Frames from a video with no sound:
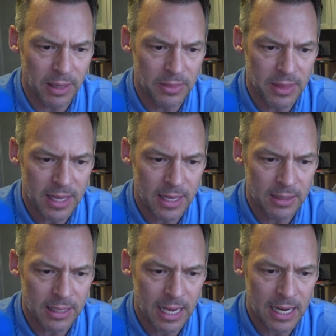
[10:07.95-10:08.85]
and
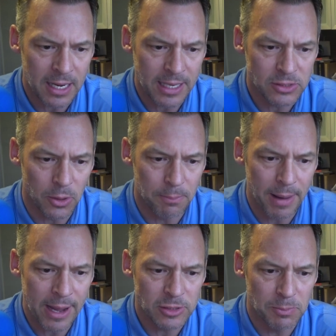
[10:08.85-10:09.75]
then kind of had a nice little
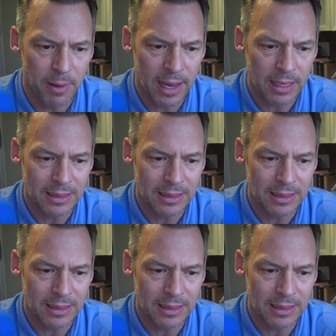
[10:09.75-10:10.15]
bounce back